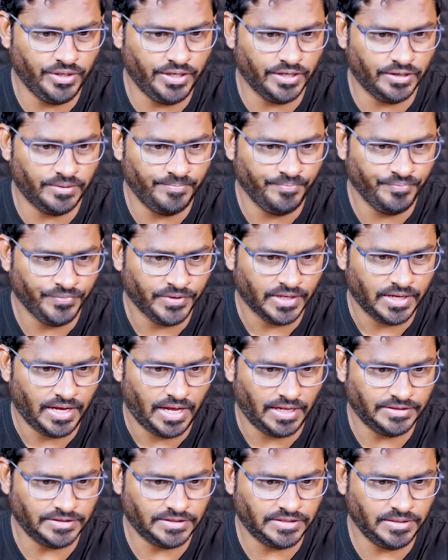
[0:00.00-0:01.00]
here,
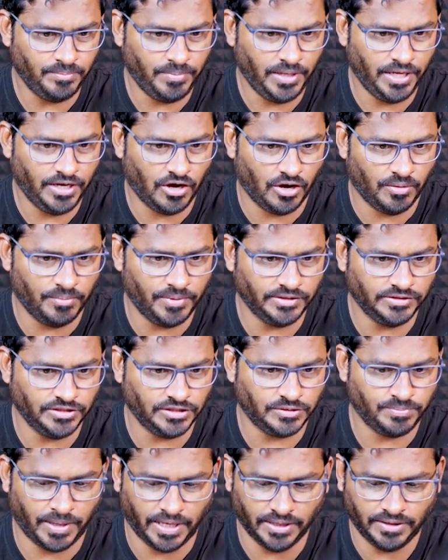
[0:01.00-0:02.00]
I'll just simply comment
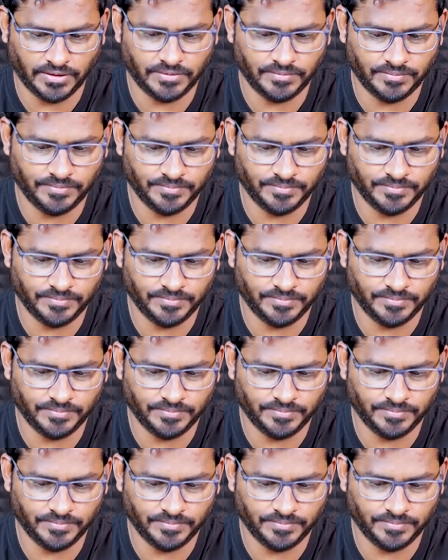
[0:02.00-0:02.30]
this part